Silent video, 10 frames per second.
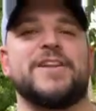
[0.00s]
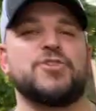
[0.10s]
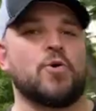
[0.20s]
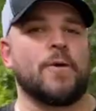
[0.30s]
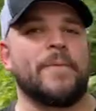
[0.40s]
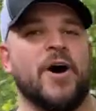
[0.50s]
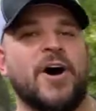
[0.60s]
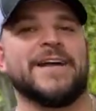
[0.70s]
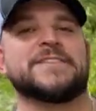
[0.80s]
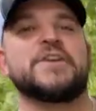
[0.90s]
indoor
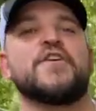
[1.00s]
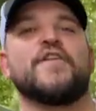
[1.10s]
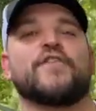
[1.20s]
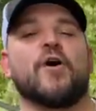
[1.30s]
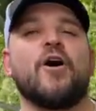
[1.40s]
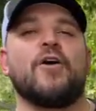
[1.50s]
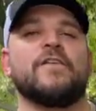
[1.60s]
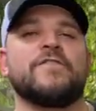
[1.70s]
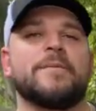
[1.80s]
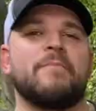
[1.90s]
pond for all
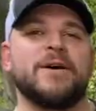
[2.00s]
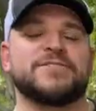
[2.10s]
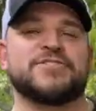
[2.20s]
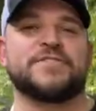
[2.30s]
of the monster